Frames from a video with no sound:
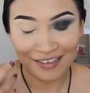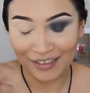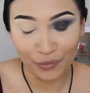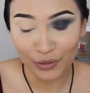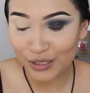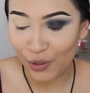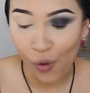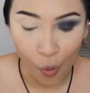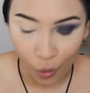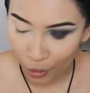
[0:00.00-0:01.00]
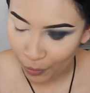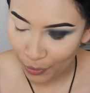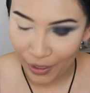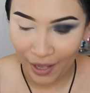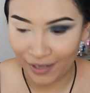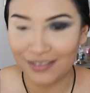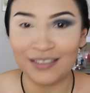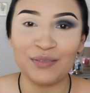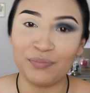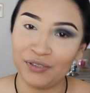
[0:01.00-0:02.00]
it was a horrible ass
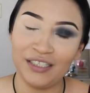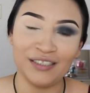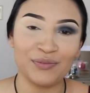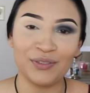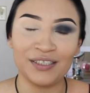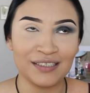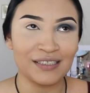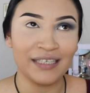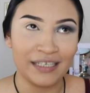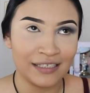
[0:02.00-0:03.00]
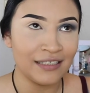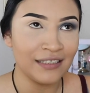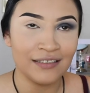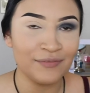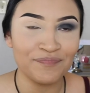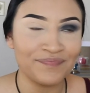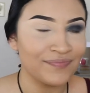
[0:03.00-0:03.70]
experience with this lady.